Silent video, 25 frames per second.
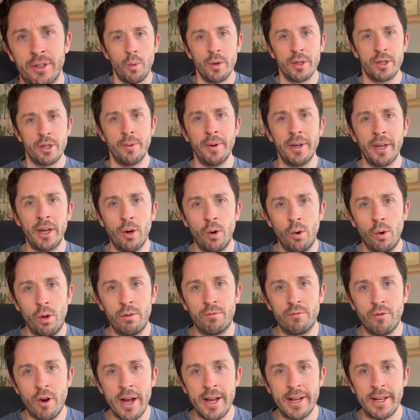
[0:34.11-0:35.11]
We're doing it all
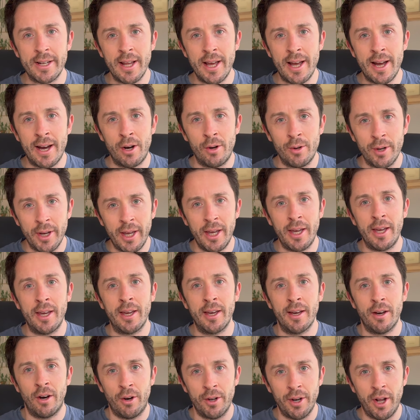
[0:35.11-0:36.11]
right now
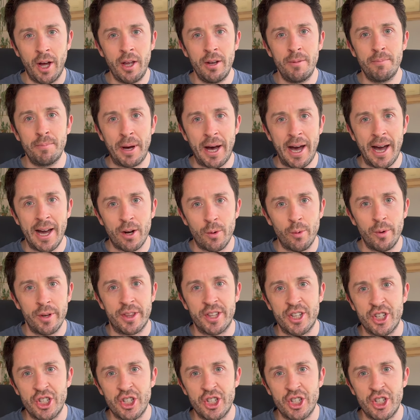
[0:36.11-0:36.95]
here on Unpack with